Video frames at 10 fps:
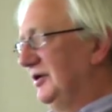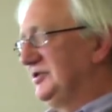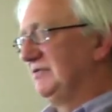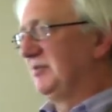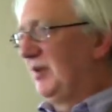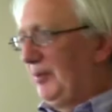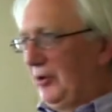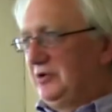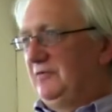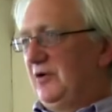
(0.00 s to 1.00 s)
So from the
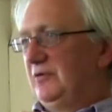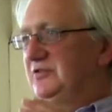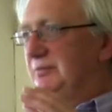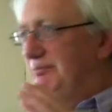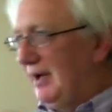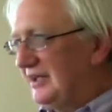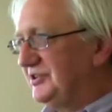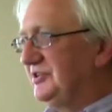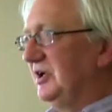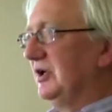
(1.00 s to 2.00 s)
point of view of
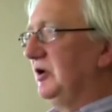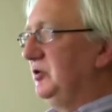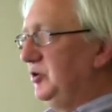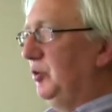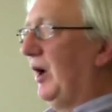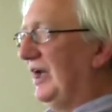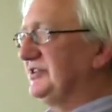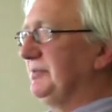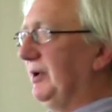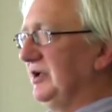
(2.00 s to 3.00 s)
domestic
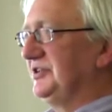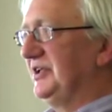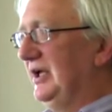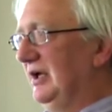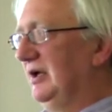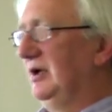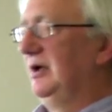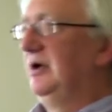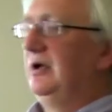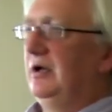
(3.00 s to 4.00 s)
US policy,
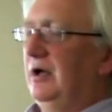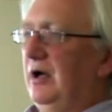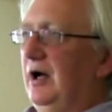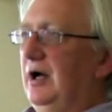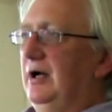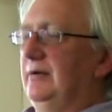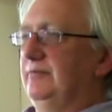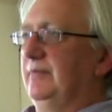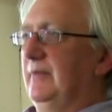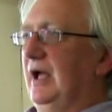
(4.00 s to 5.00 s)

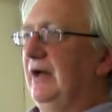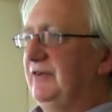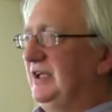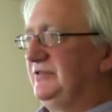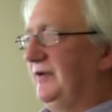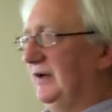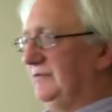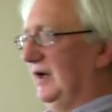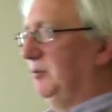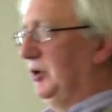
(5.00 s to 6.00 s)
I think he's far,
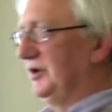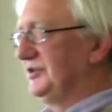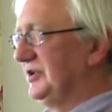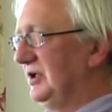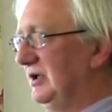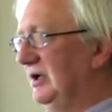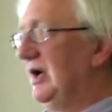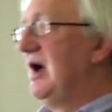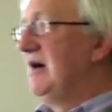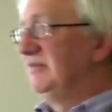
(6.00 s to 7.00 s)
far worse.
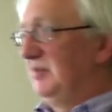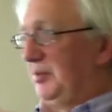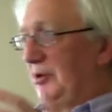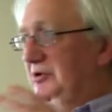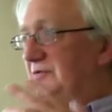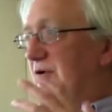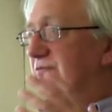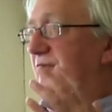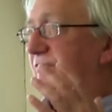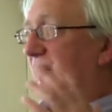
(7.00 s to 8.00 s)
From the point of view
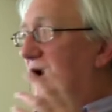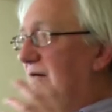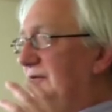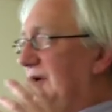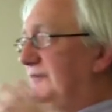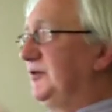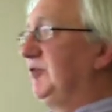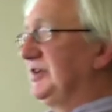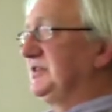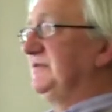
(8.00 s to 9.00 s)
of the
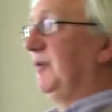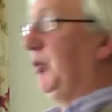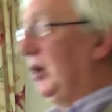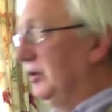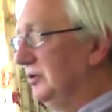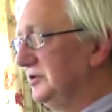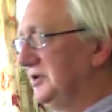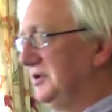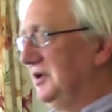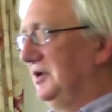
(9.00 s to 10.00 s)
rest of the world,
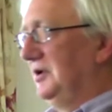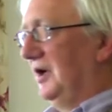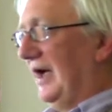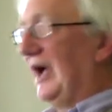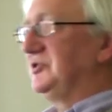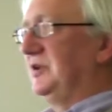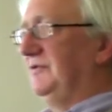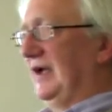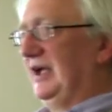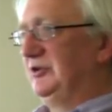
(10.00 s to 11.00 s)
I actually
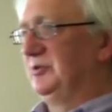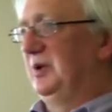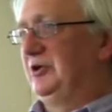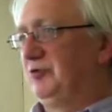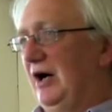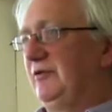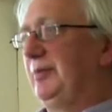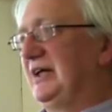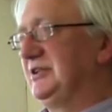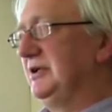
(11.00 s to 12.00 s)
think he's rather
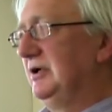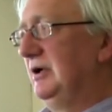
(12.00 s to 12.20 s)
better.